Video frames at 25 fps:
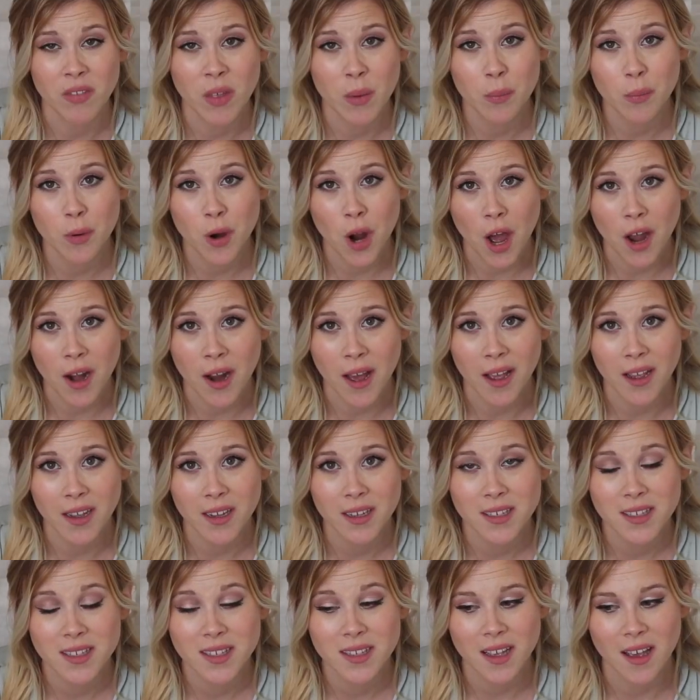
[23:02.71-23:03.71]
the
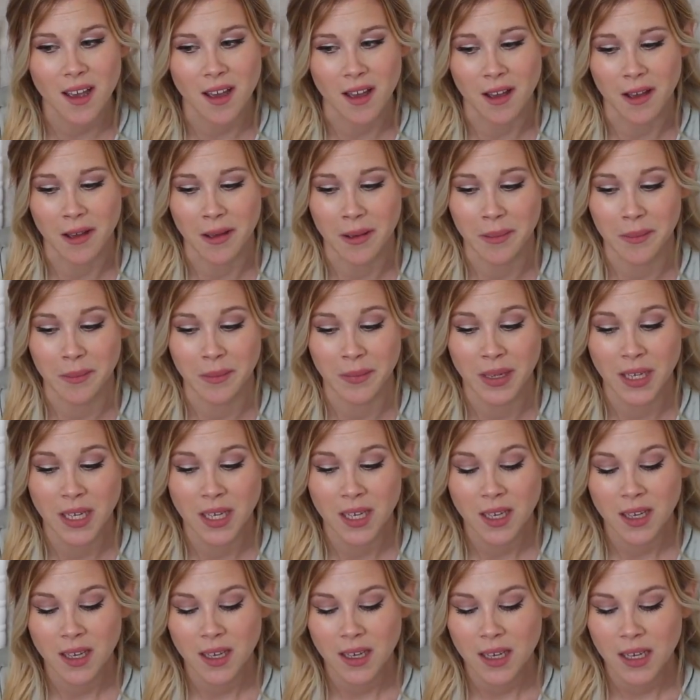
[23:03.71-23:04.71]
products,
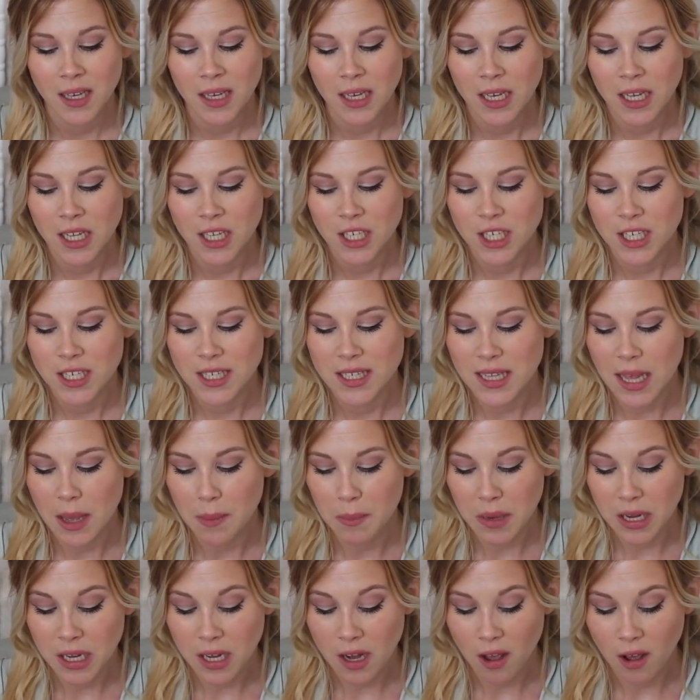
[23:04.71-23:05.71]
just
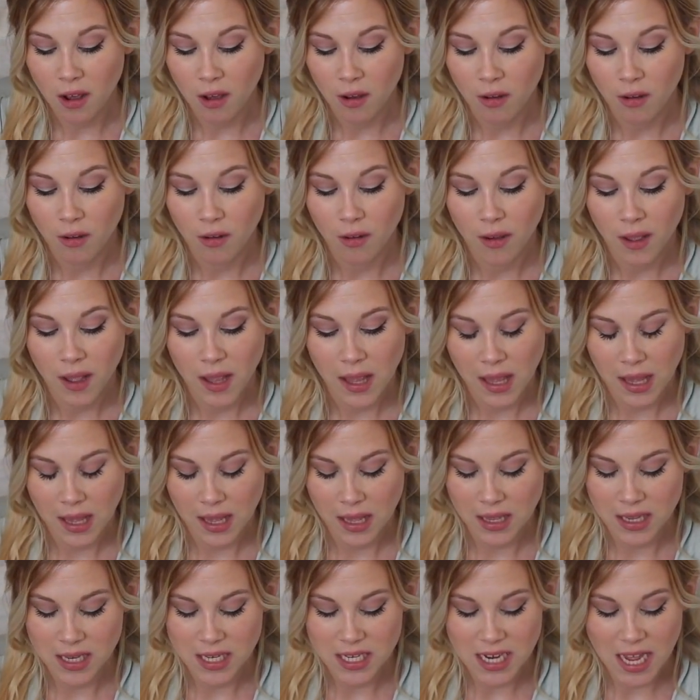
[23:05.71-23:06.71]
let me know
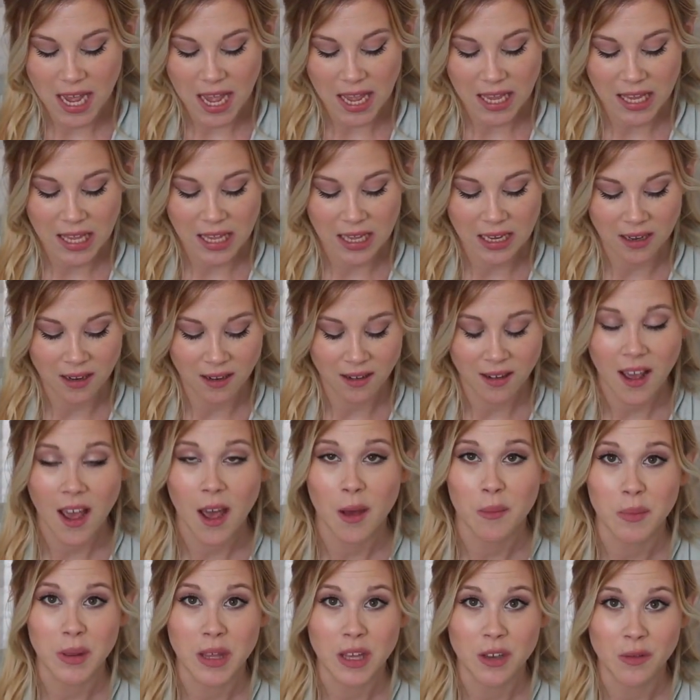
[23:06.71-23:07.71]
and I can
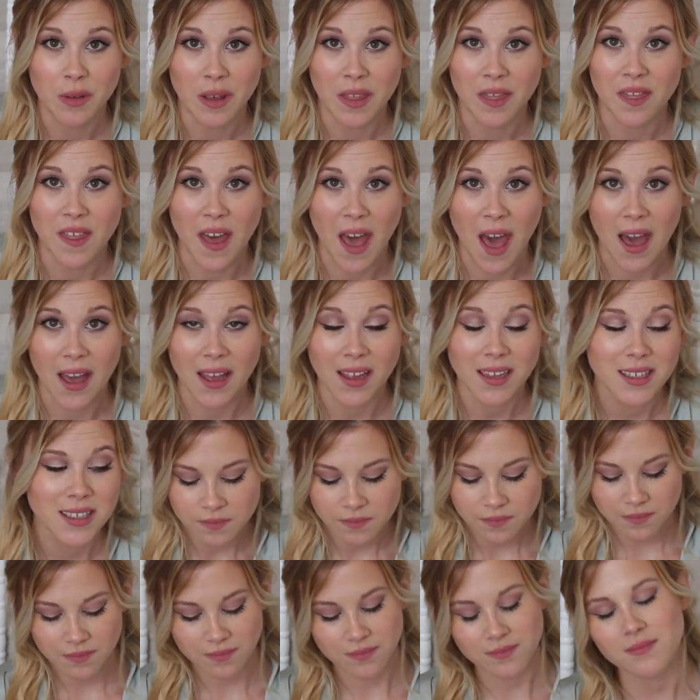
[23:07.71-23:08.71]
help you with that.
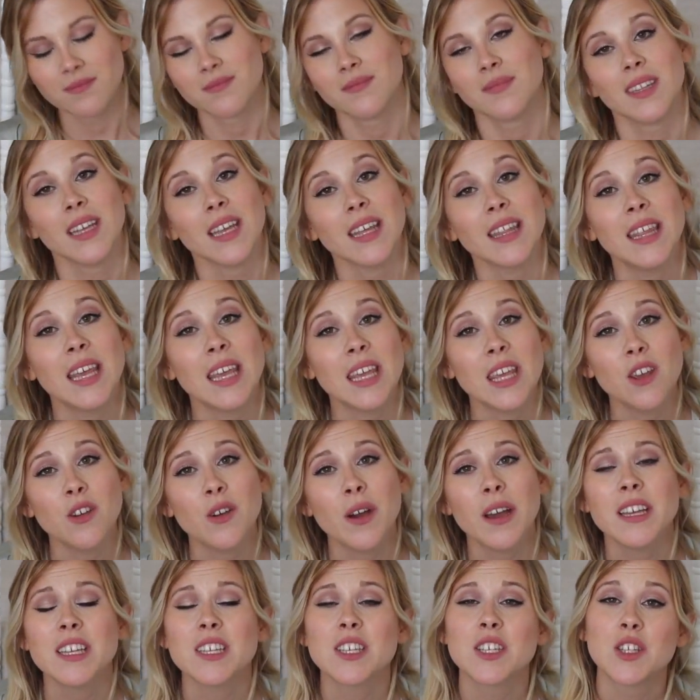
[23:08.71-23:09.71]
Thank you
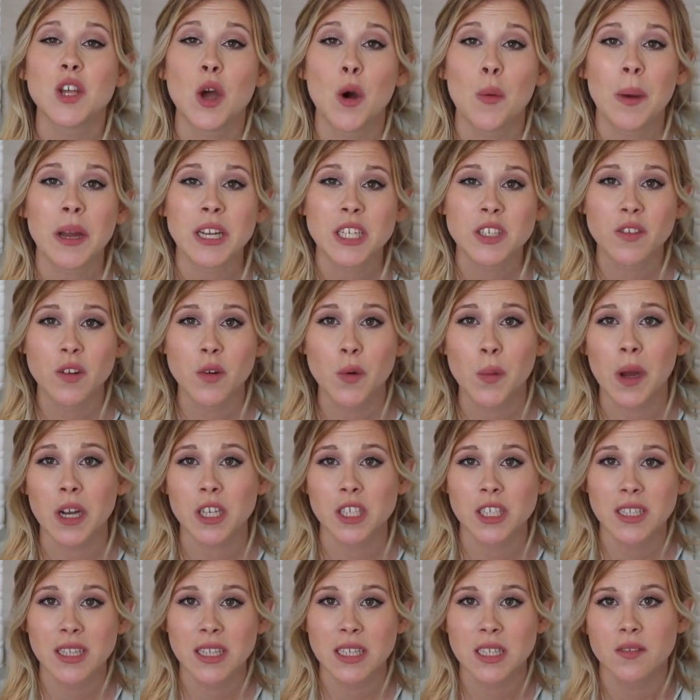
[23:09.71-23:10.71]
guys so much for
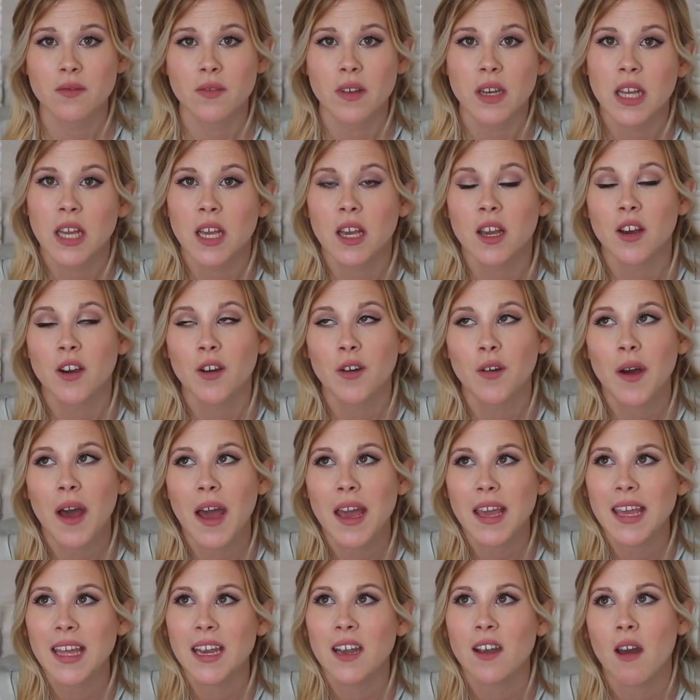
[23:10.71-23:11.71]
watching this video.
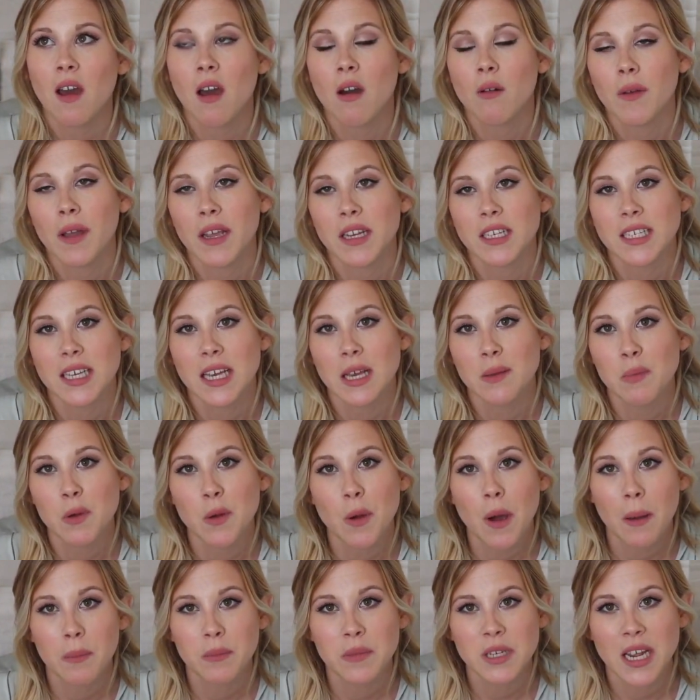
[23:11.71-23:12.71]
I cannot wait to keep
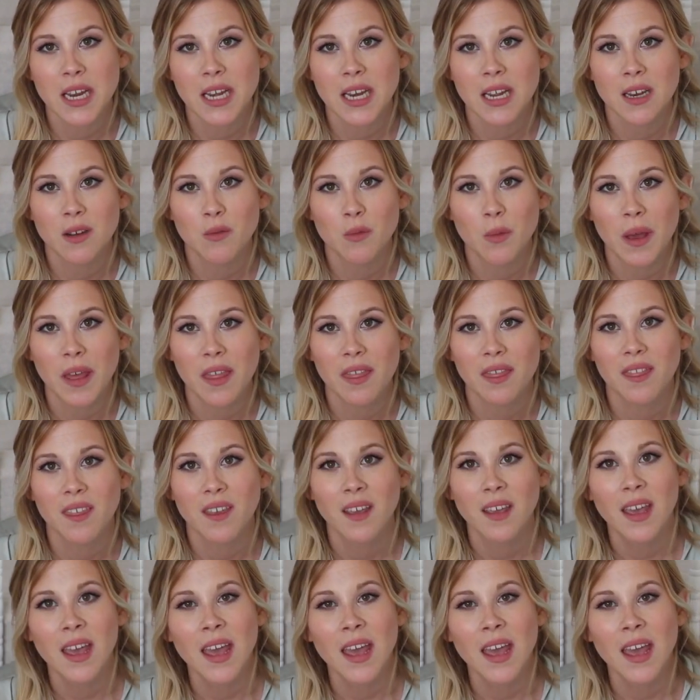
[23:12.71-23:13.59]
you updated with